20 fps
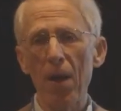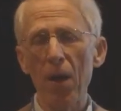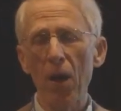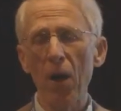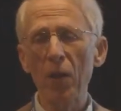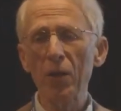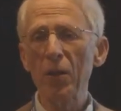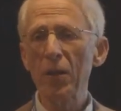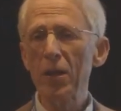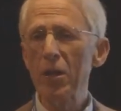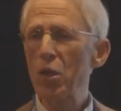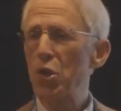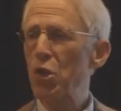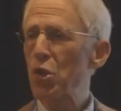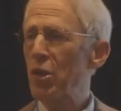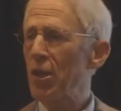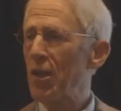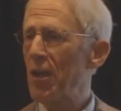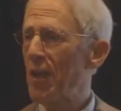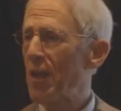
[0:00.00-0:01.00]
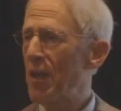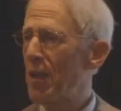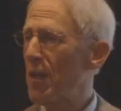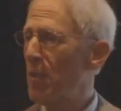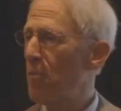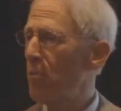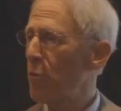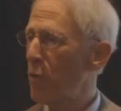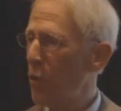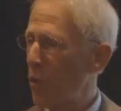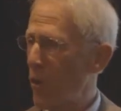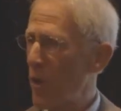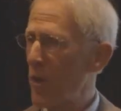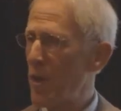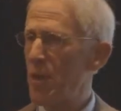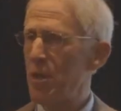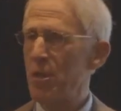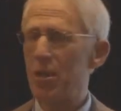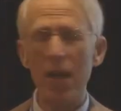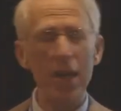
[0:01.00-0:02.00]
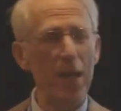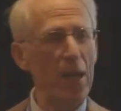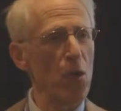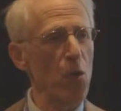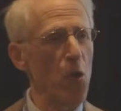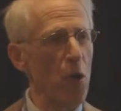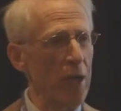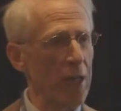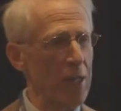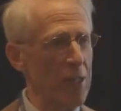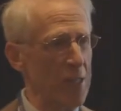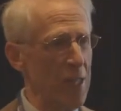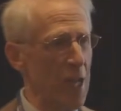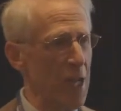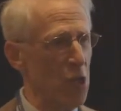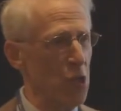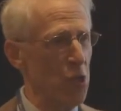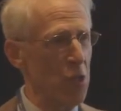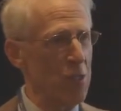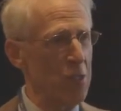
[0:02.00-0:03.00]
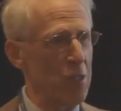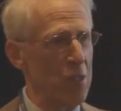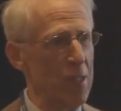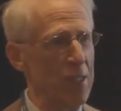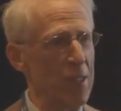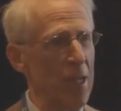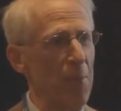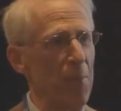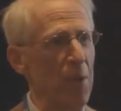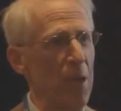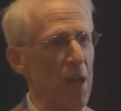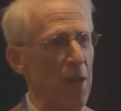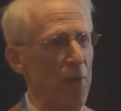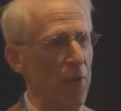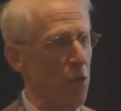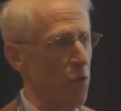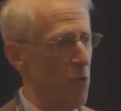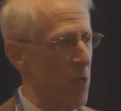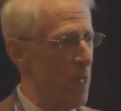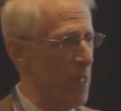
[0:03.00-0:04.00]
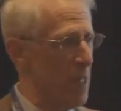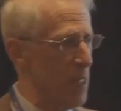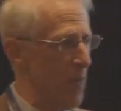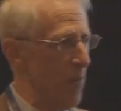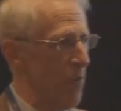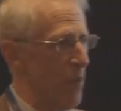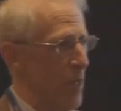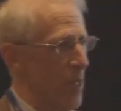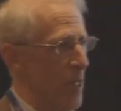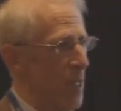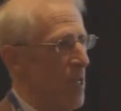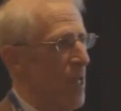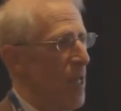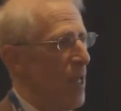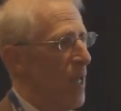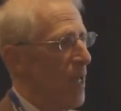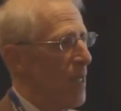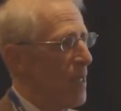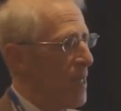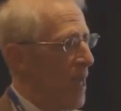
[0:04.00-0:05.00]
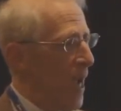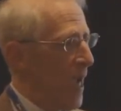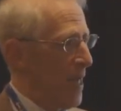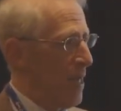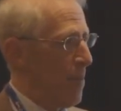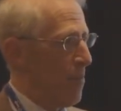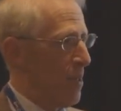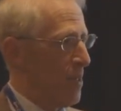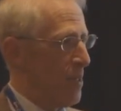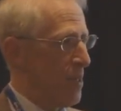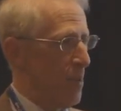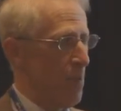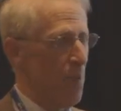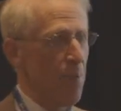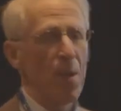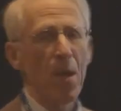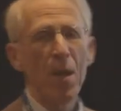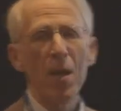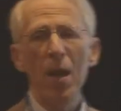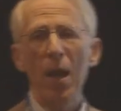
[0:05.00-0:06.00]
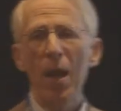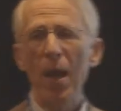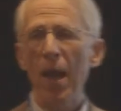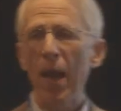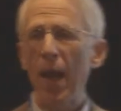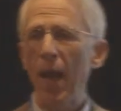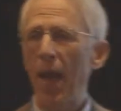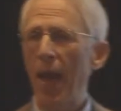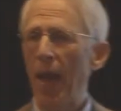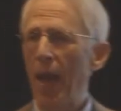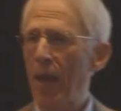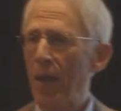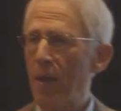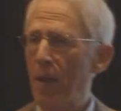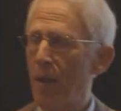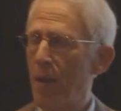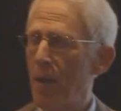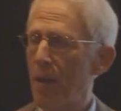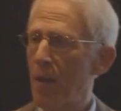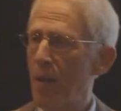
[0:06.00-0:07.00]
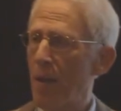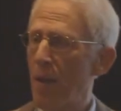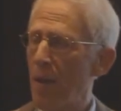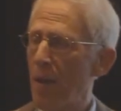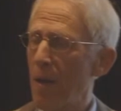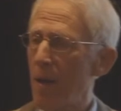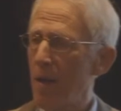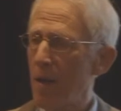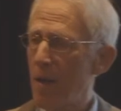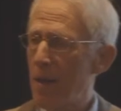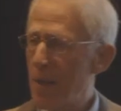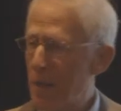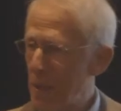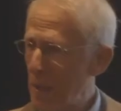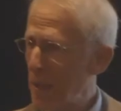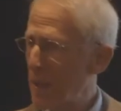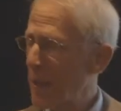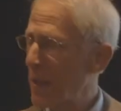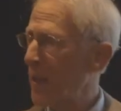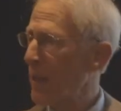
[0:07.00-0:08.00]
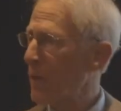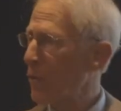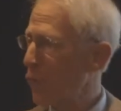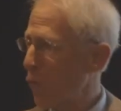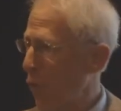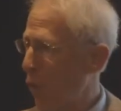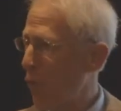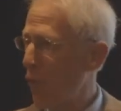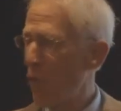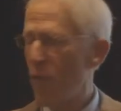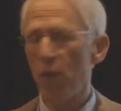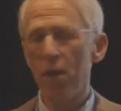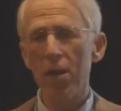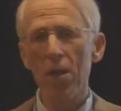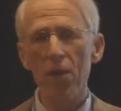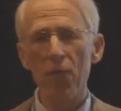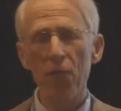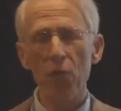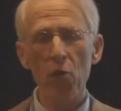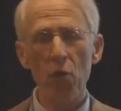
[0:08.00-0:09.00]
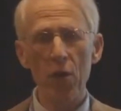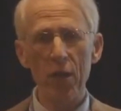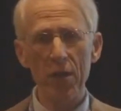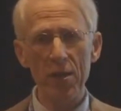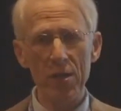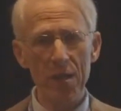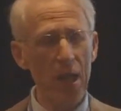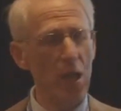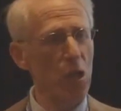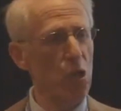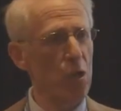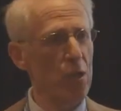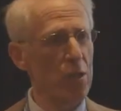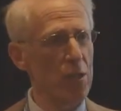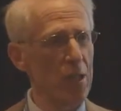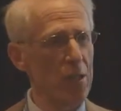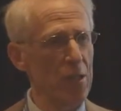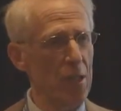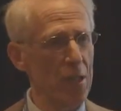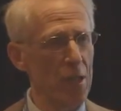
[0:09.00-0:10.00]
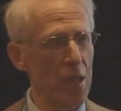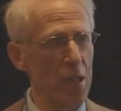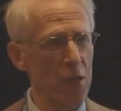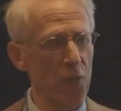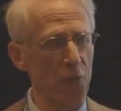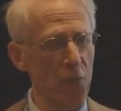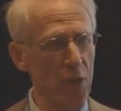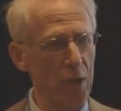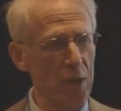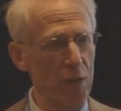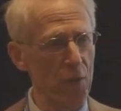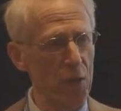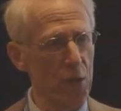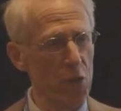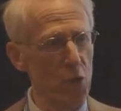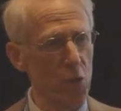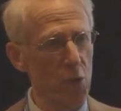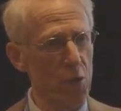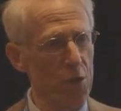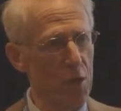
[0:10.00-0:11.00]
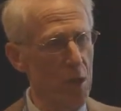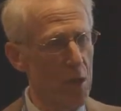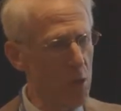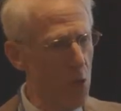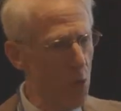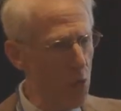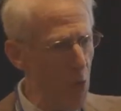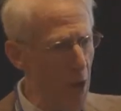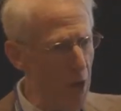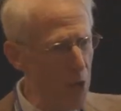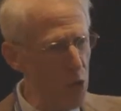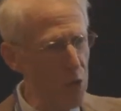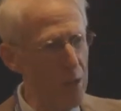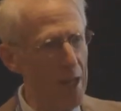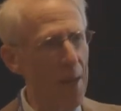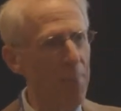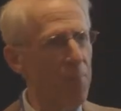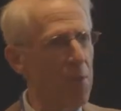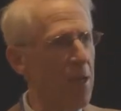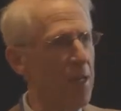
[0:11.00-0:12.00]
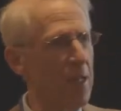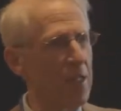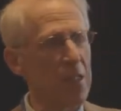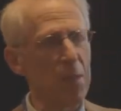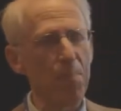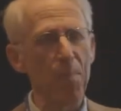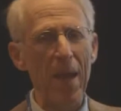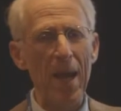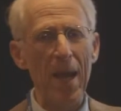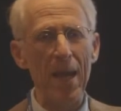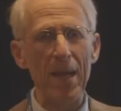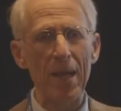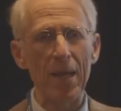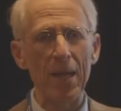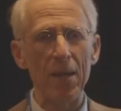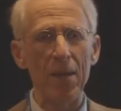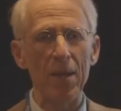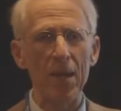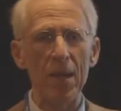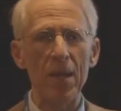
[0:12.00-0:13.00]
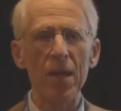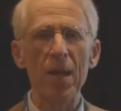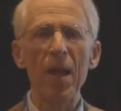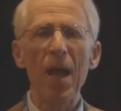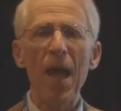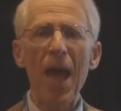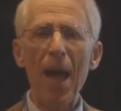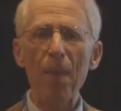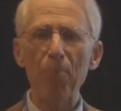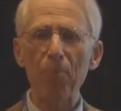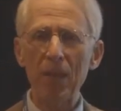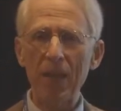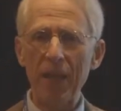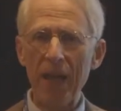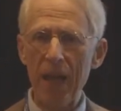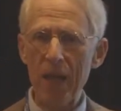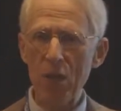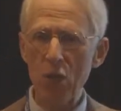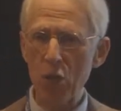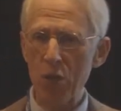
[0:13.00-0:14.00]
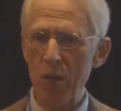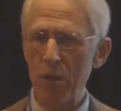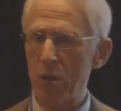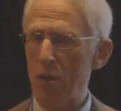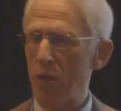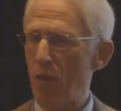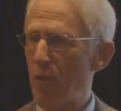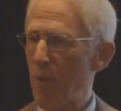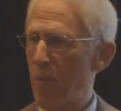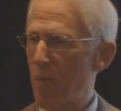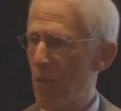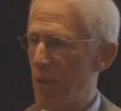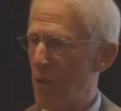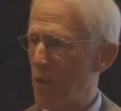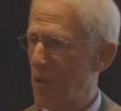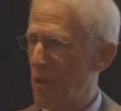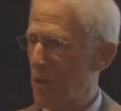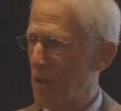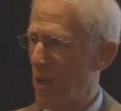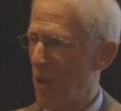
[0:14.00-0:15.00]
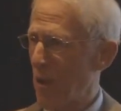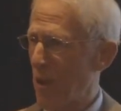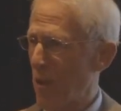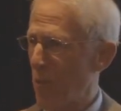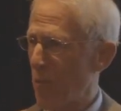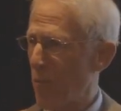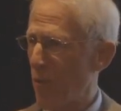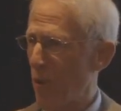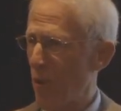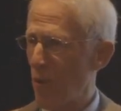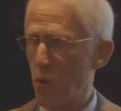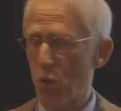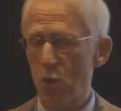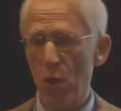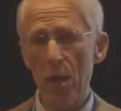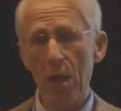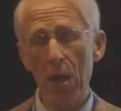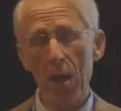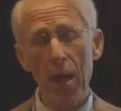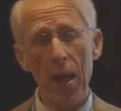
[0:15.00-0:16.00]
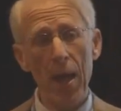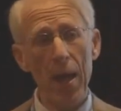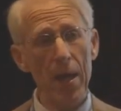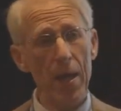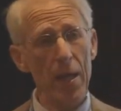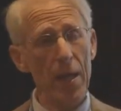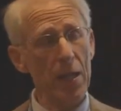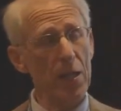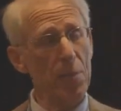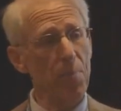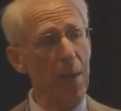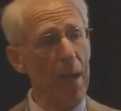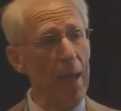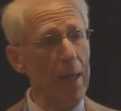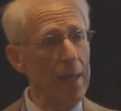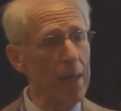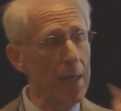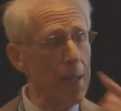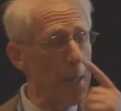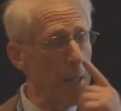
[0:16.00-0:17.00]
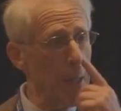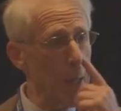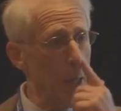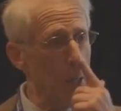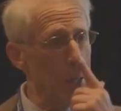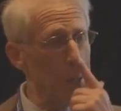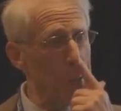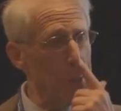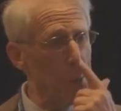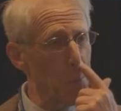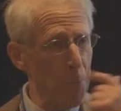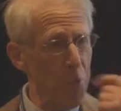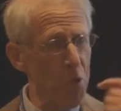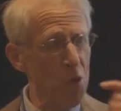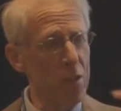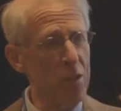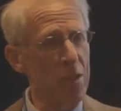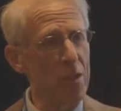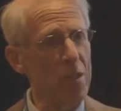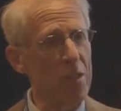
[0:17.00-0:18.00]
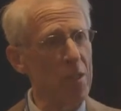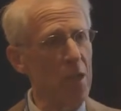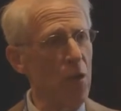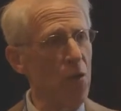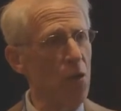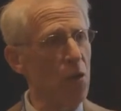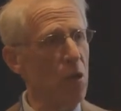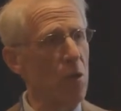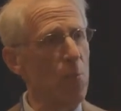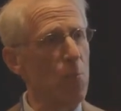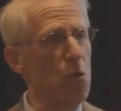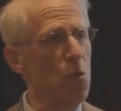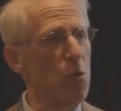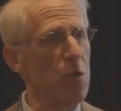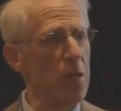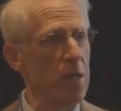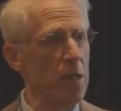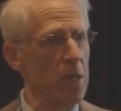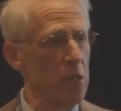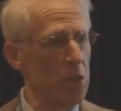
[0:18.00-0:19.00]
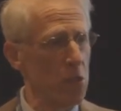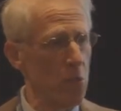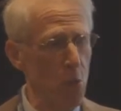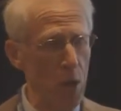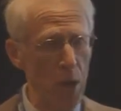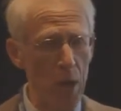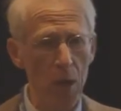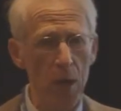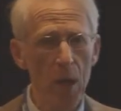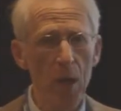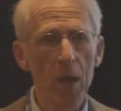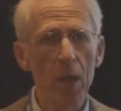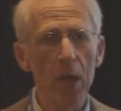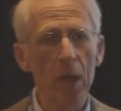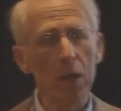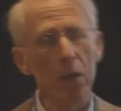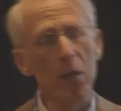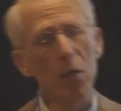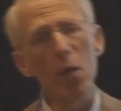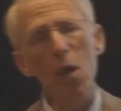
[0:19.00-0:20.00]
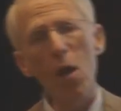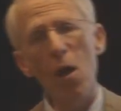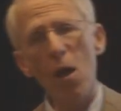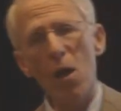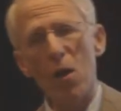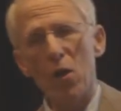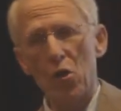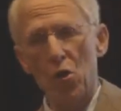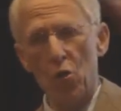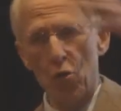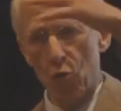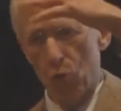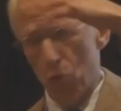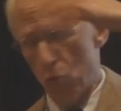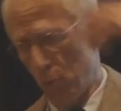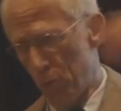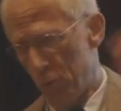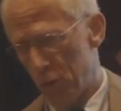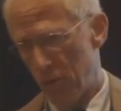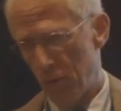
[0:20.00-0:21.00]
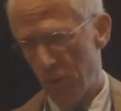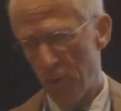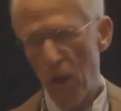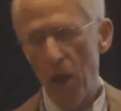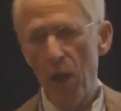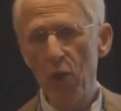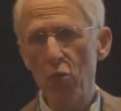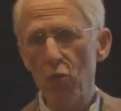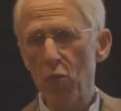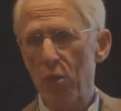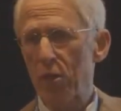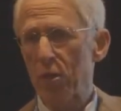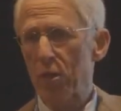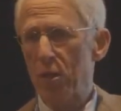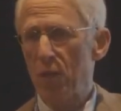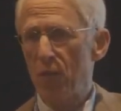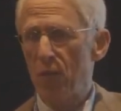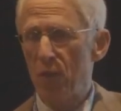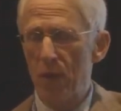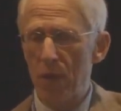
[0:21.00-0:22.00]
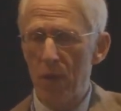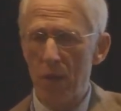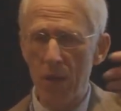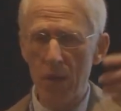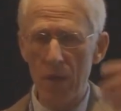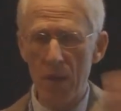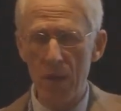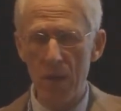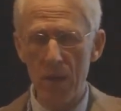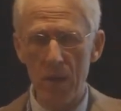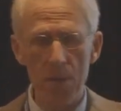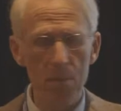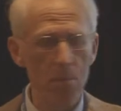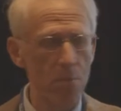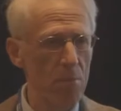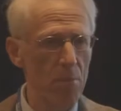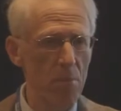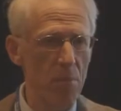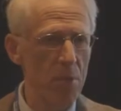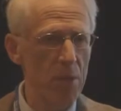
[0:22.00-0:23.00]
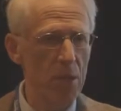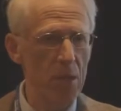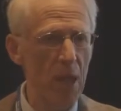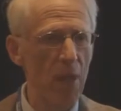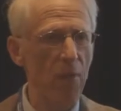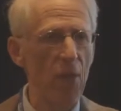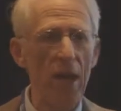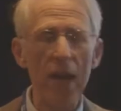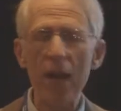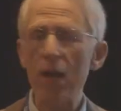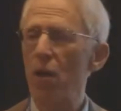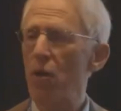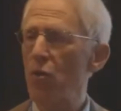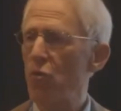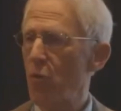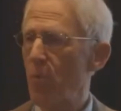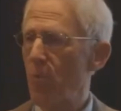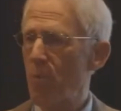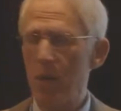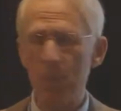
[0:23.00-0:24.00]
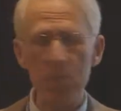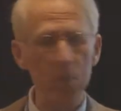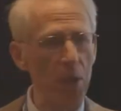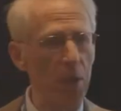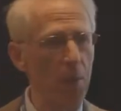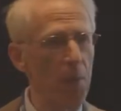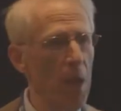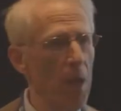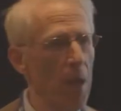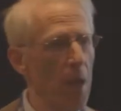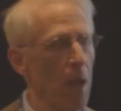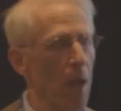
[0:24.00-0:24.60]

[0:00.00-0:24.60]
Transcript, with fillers: unleashed in employees and in organizations the same kind of creativity and dynamism and healing and growth for organizations as it does for individuals. So Rogers kept on expanding the applications of the person-centered approach. And he expanded it into person-centered communities where in large groups, for hundreds, even 700 to 800 people,